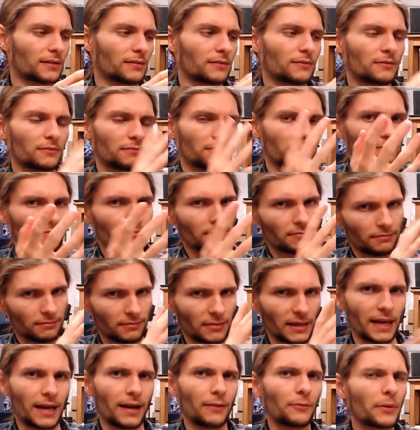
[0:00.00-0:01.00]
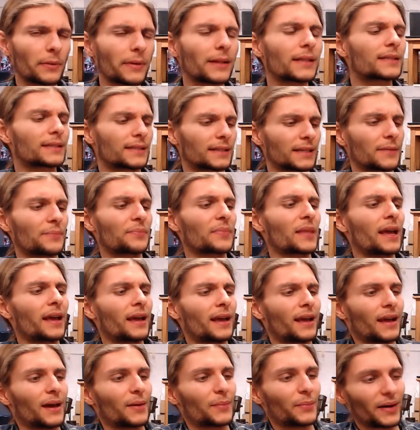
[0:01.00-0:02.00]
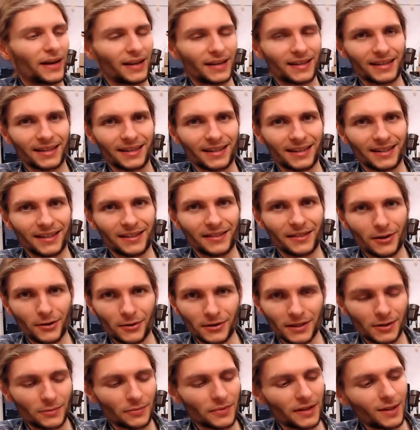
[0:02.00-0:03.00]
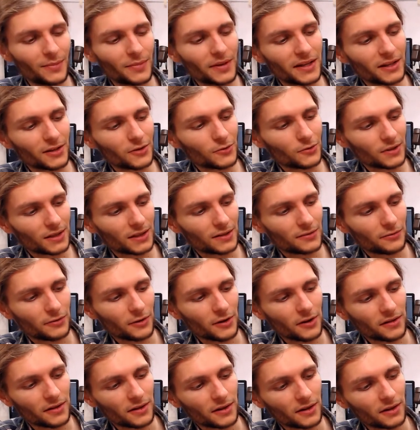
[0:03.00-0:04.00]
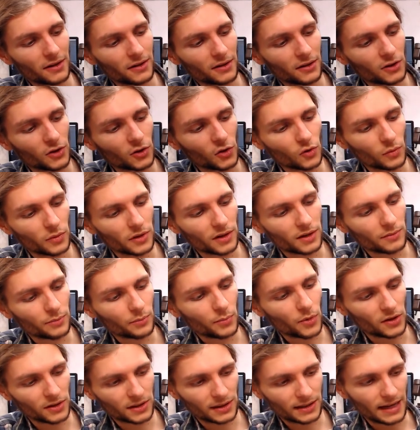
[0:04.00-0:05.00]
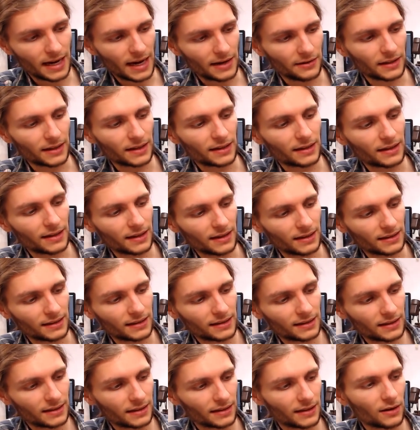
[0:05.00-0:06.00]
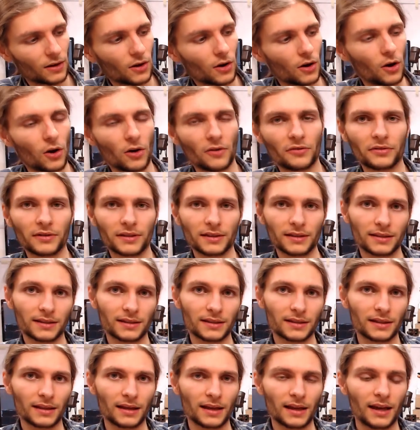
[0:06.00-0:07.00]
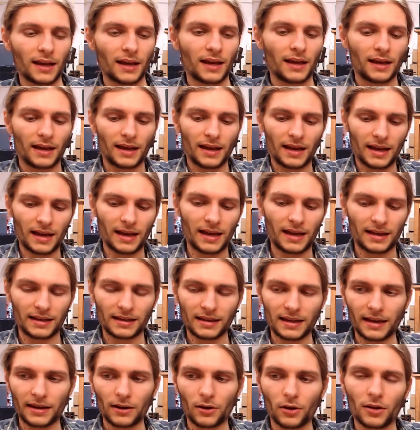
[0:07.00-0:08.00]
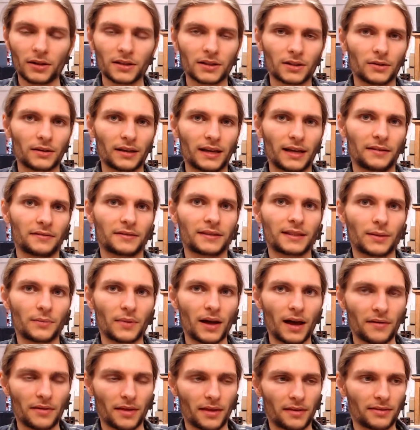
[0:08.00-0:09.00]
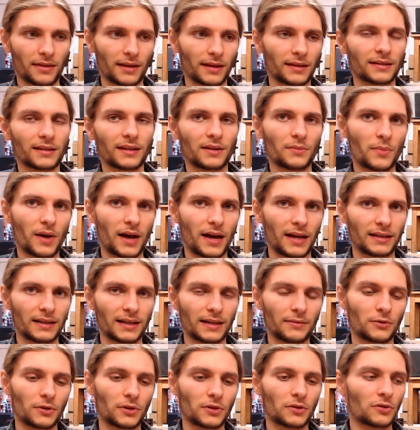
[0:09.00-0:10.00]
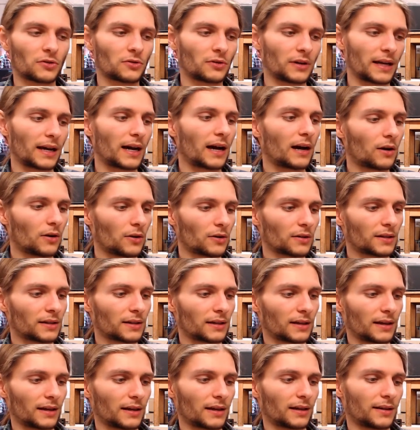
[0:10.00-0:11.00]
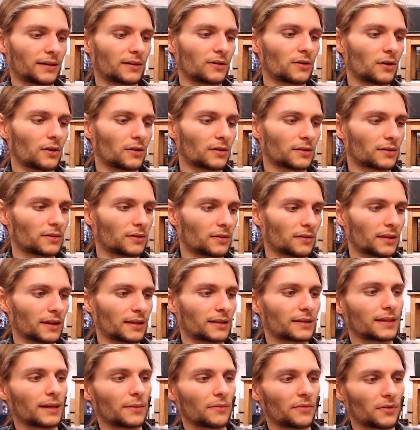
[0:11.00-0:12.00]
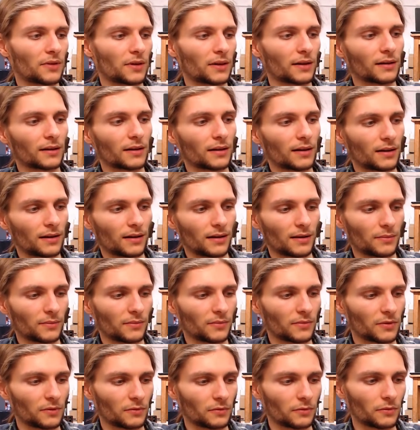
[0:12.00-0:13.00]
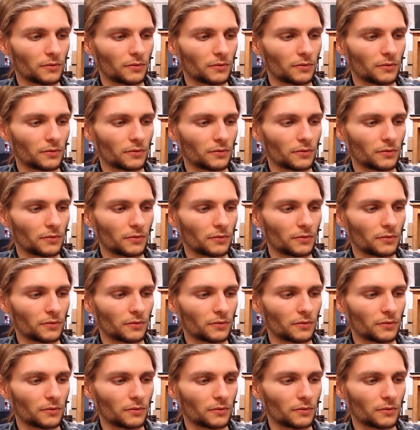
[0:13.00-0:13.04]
and, yeah, we will see. But those will be used for the human boss character's office. And I also have some other things in mind I want to try out, and also that's something